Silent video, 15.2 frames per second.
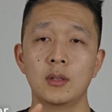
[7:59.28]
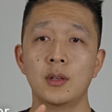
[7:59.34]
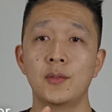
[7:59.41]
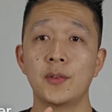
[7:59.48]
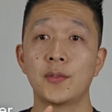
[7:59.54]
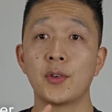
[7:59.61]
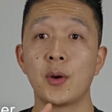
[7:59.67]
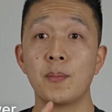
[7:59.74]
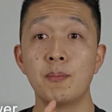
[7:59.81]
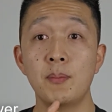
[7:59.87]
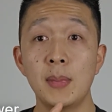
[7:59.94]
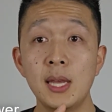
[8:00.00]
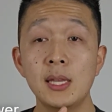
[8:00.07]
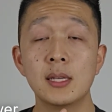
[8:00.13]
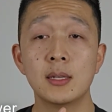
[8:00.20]
If you've got
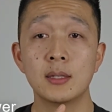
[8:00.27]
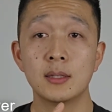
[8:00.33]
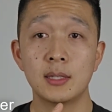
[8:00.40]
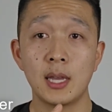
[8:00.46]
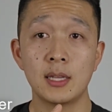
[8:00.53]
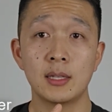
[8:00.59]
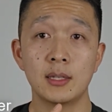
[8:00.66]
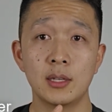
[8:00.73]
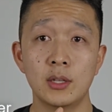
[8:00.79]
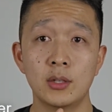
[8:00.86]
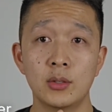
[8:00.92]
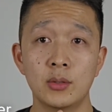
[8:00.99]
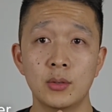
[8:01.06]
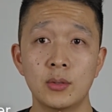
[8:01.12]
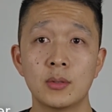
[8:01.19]
mid-tendon
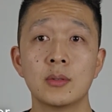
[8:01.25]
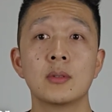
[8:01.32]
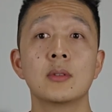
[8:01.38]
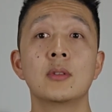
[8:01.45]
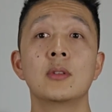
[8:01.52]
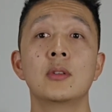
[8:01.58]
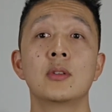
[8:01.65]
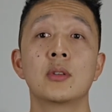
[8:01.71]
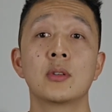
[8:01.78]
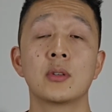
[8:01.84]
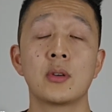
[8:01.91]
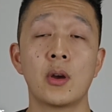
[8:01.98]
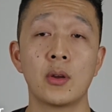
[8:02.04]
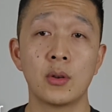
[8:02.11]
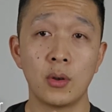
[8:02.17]
issues, you
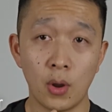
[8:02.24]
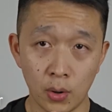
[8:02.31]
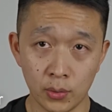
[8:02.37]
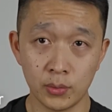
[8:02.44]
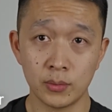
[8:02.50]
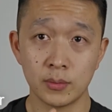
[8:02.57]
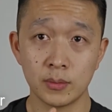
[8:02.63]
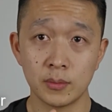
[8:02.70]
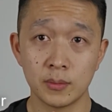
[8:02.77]
can go low.